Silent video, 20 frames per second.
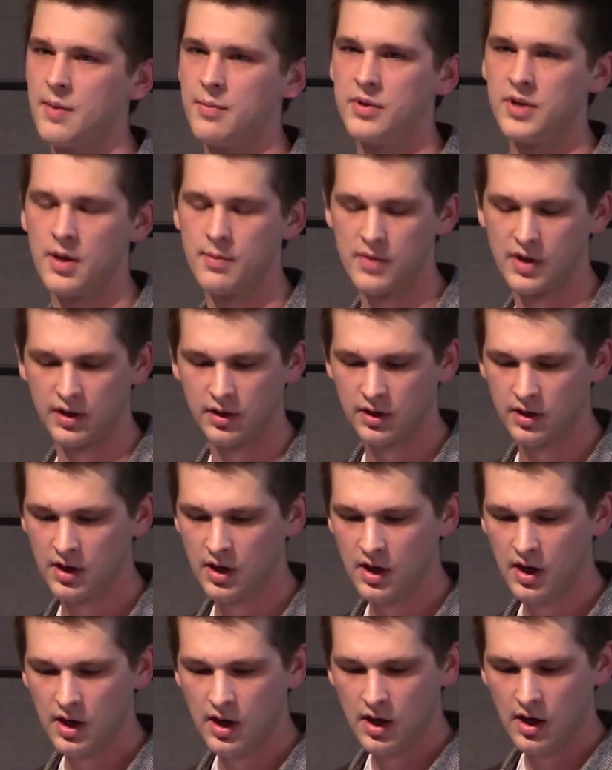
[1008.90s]
the epidemic
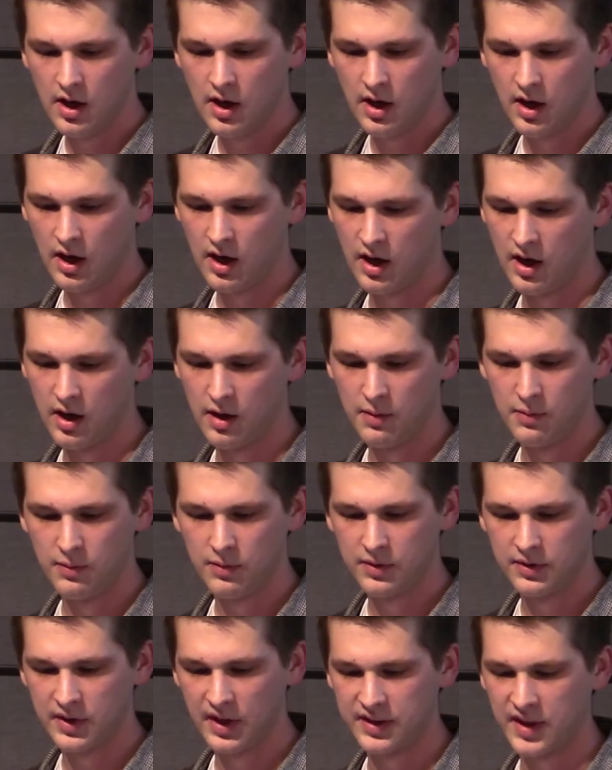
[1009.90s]
uh,
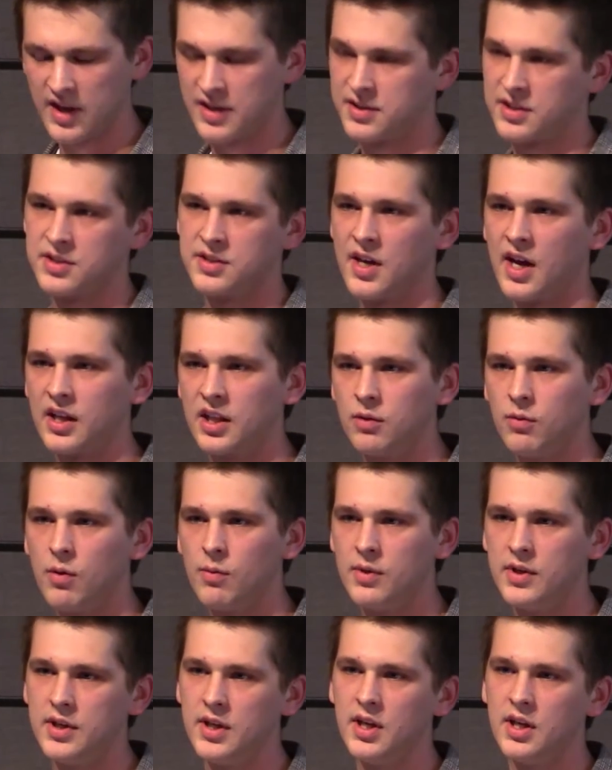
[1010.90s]
that that's exactly
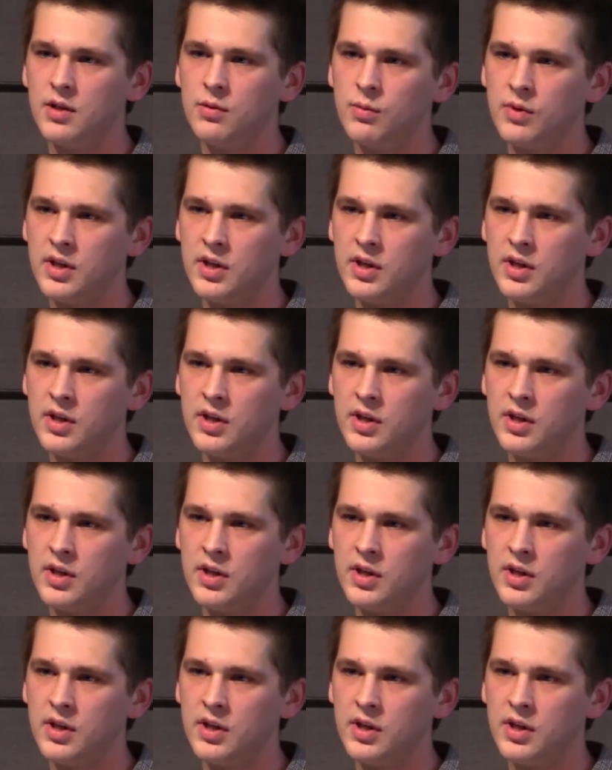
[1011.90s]
what we did.